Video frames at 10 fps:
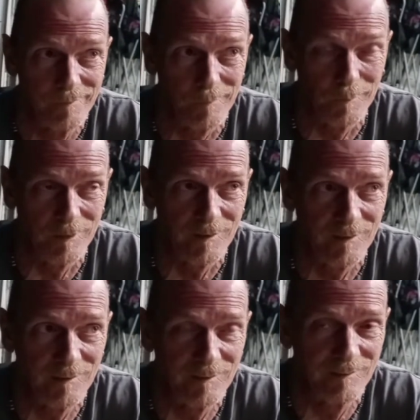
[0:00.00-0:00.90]
or the
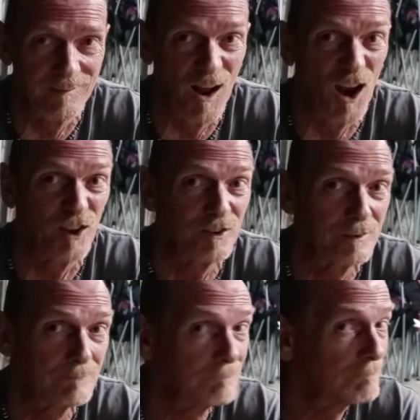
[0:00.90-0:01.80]

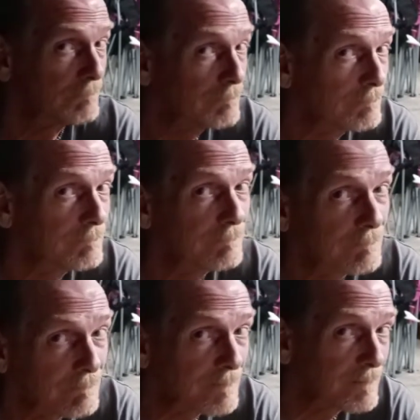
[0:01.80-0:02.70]
knowledge,
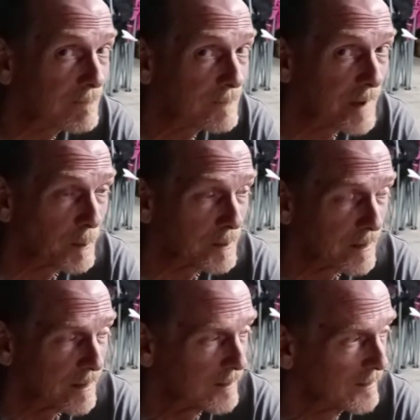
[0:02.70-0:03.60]
shall we
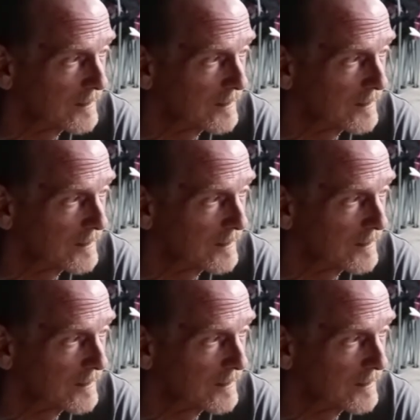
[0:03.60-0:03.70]
say.